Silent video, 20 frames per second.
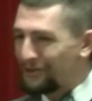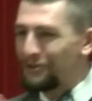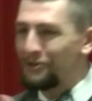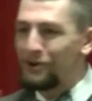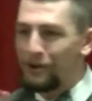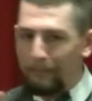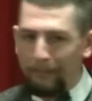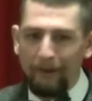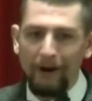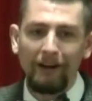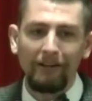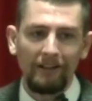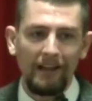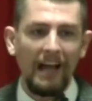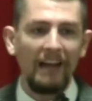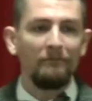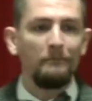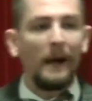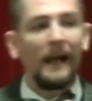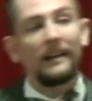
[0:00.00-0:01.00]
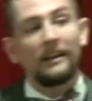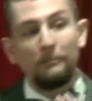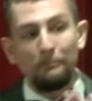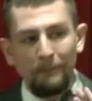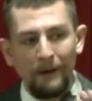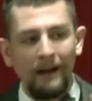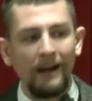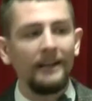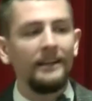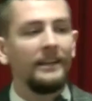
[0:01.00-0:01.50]
to your prayer life by
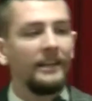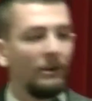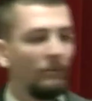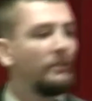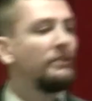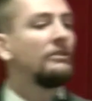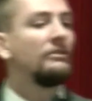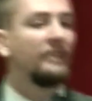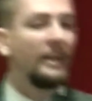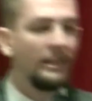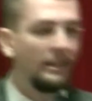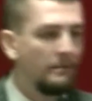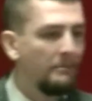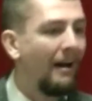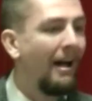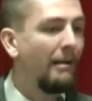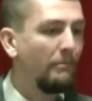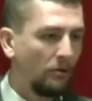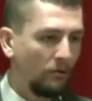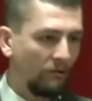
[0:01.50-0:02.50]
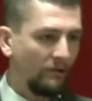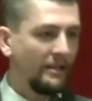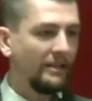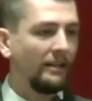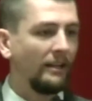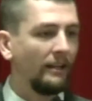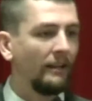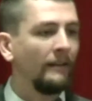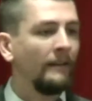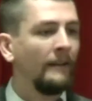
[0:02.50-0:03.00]
combining it with your daily Bible
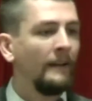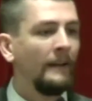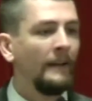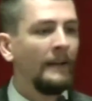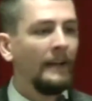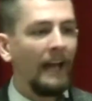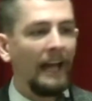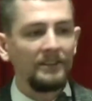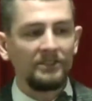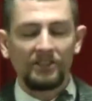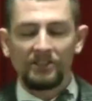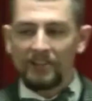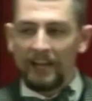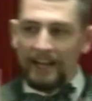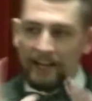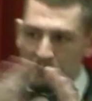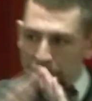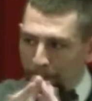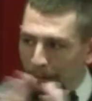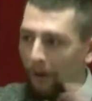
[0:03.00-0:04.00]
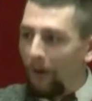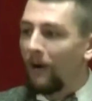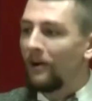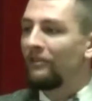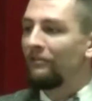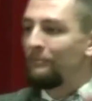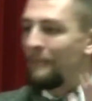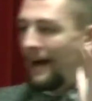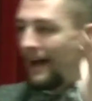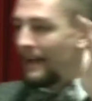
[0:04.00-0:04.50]
reading. And to say, as part
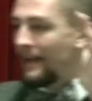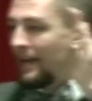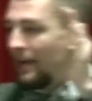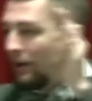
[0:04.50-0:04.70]
of my